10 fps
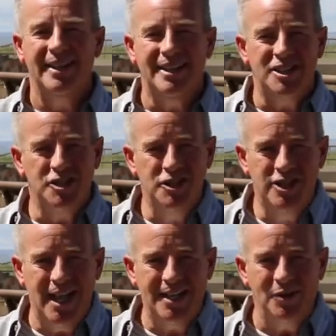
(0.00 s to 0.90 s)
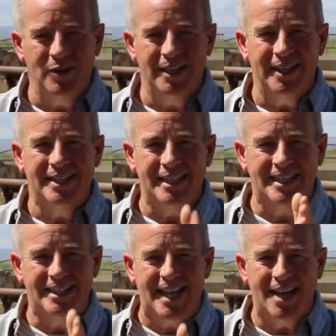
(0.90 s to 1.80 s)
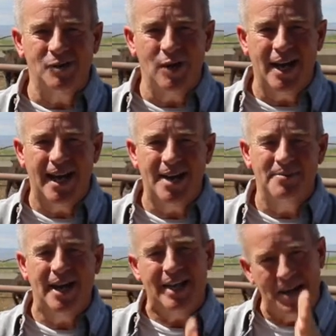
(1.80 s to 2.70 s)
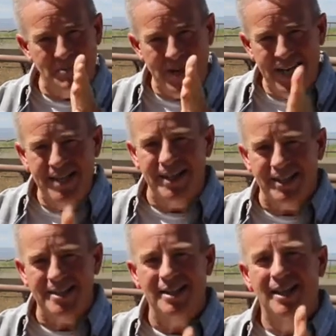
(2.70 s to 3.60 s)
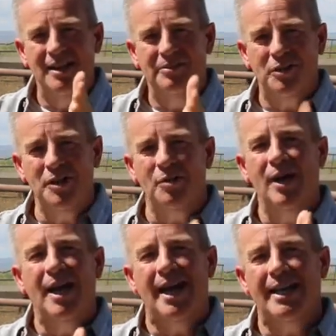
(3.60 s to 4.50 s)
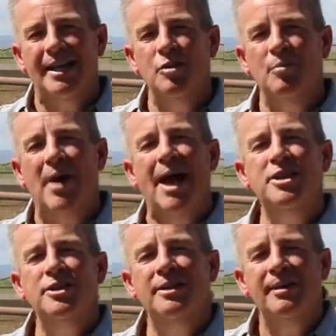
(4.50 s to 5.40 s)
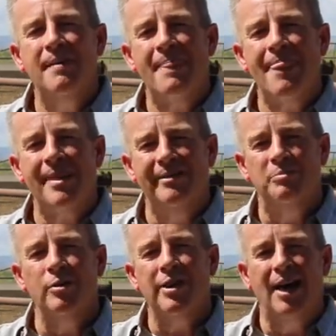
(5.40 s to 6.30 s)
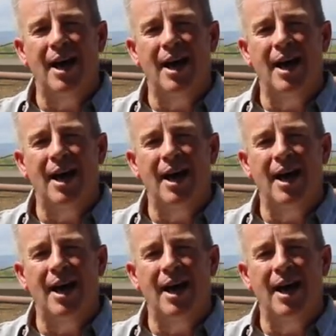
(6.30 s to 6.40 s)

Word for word: It's genuine. It's exactly what God had in mind. I'm in this for you. And can you imagine if both a